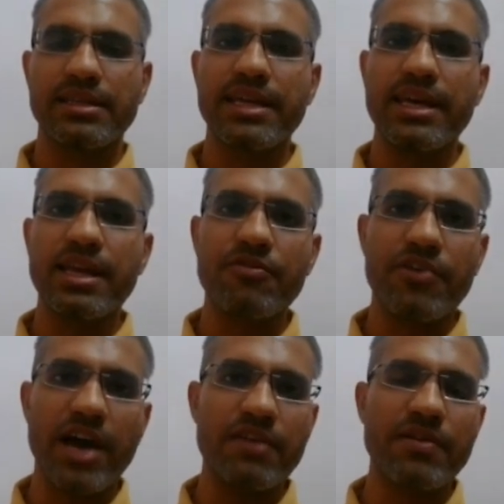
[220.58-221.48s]
There are
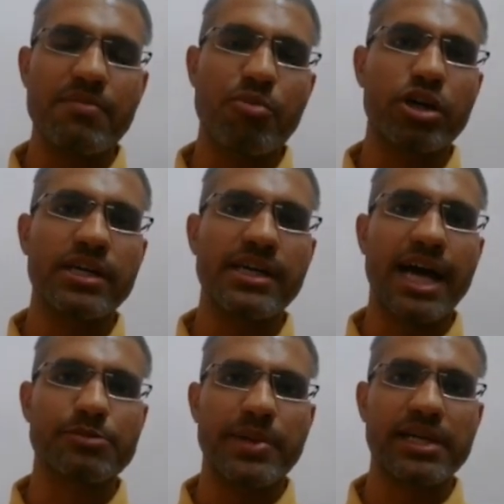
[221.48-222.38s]
5 important
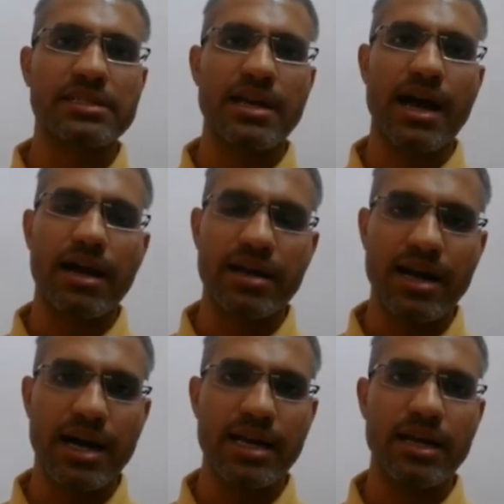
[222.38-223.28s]
aspects
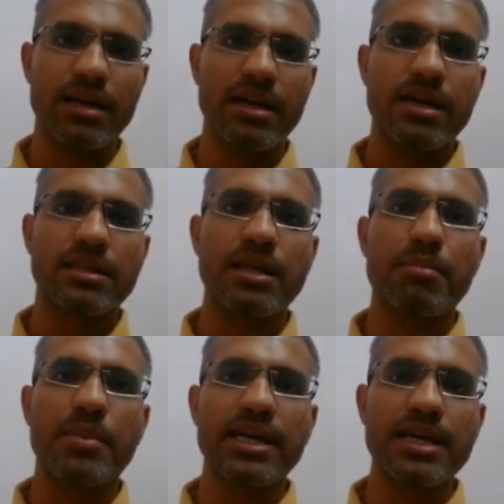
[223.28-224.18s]
regarding the
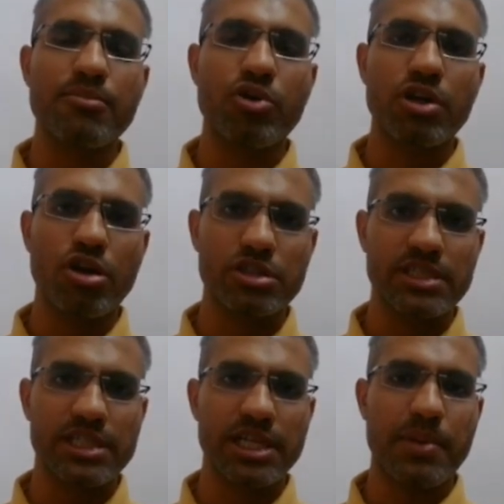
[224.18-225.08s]
multimodal
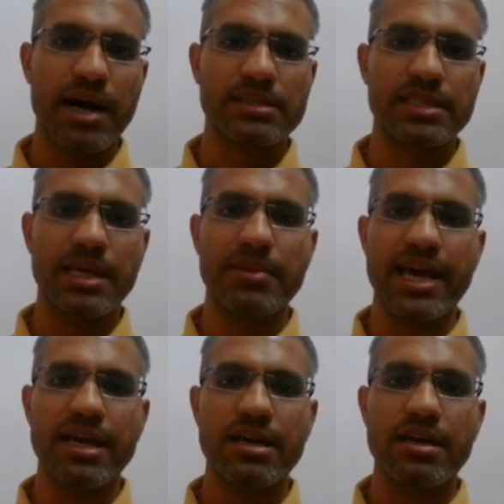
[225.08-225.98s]
logistic park scheme,
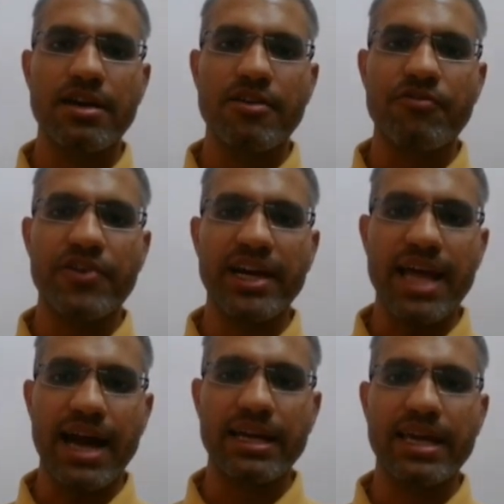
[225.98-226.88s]
like freight
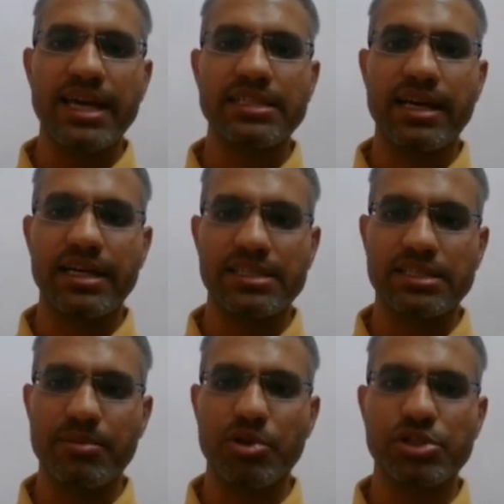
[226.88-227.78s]
aggregation and
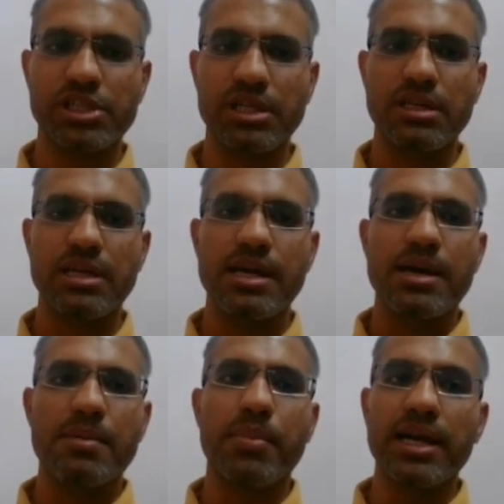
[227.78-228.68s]
distribution,
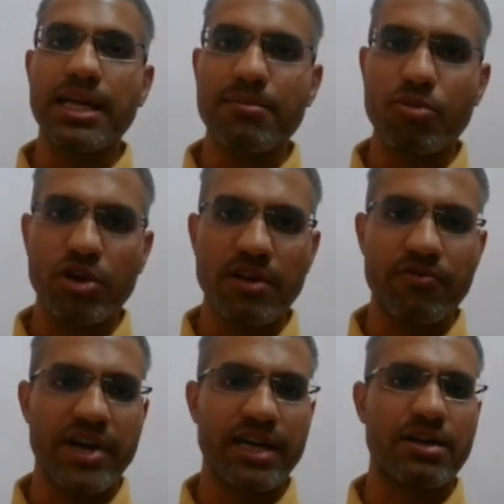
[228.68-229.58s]

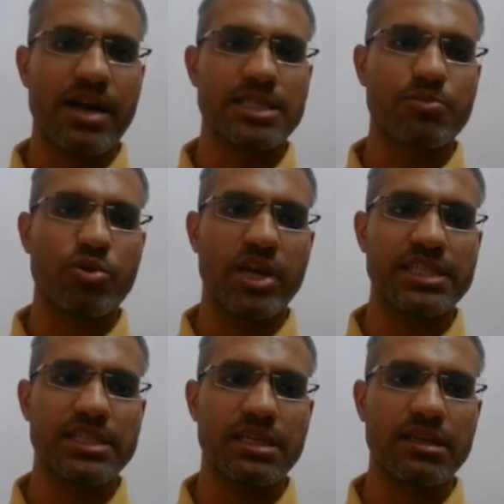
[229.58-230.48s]
multimodal freight
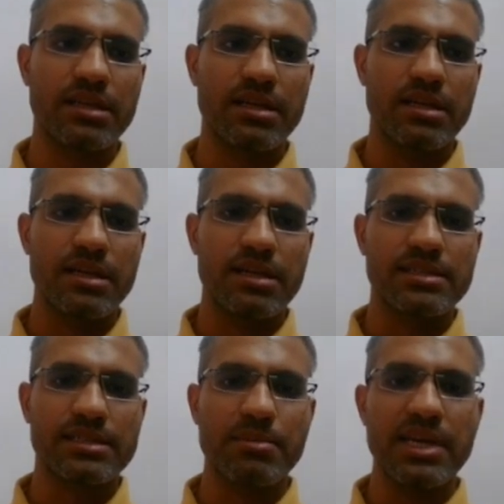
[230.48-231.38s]
transportation,
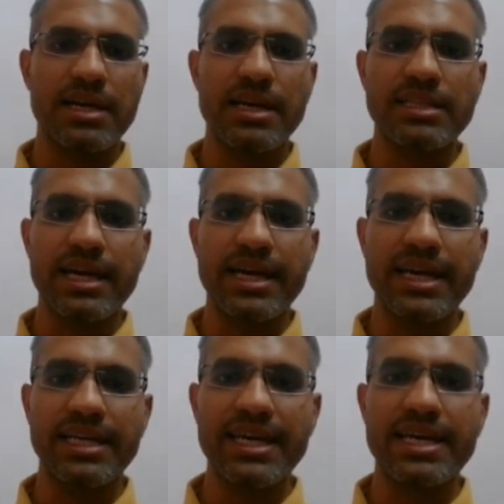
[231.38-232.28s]
similarly the
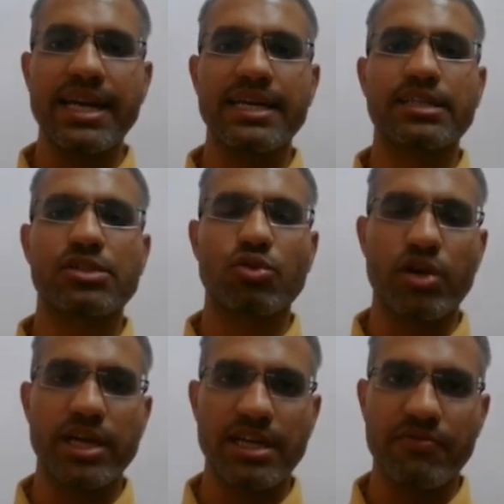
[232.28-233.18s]
integrated
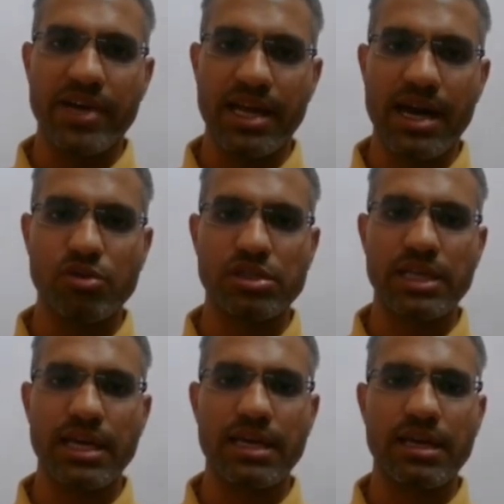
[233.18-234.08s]
storage and
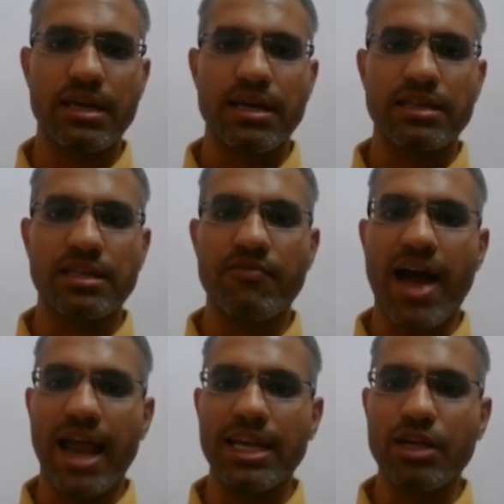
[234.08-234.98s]
warehousing, the
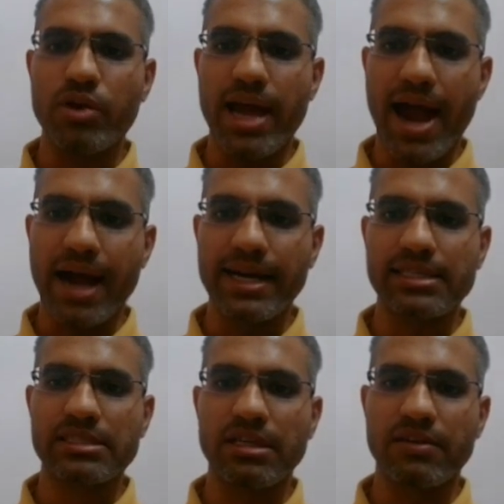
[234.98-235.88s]
value
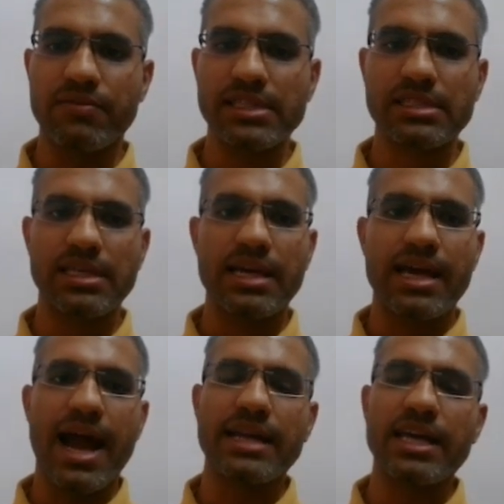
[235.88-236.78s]
added service,
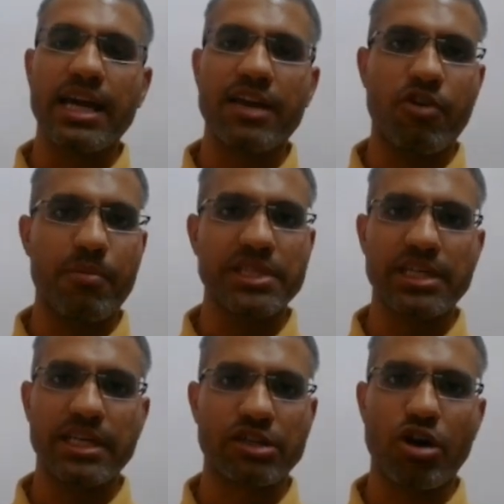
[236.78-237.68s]
and the
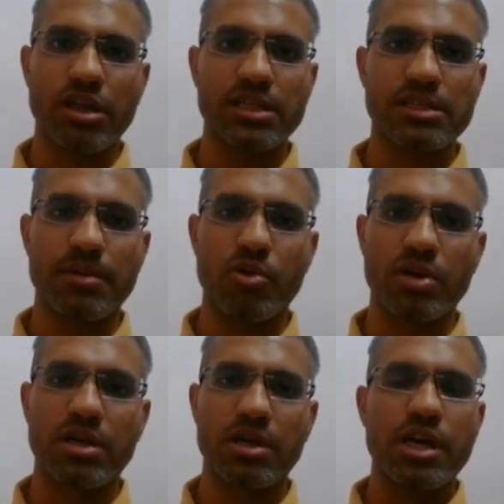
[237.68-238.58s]
information technology
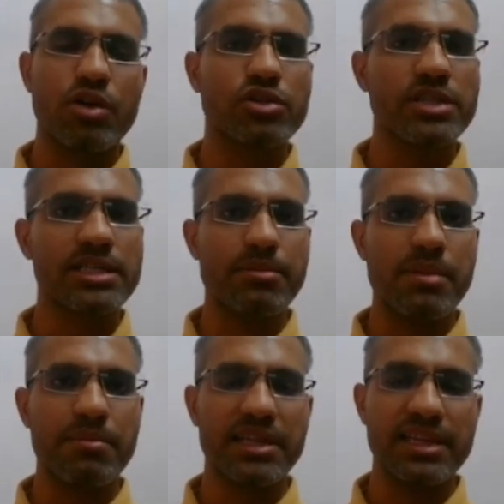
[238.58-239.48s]
support. You just
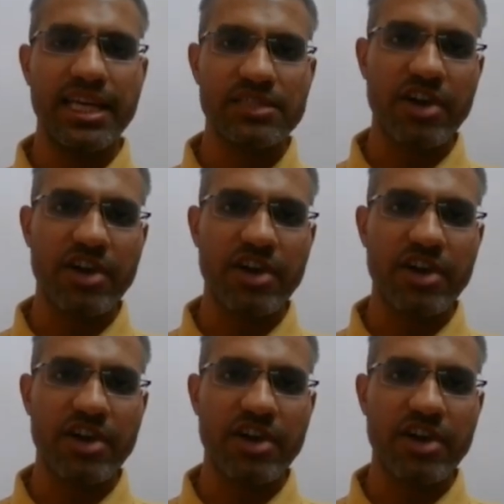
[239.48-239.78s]
remember these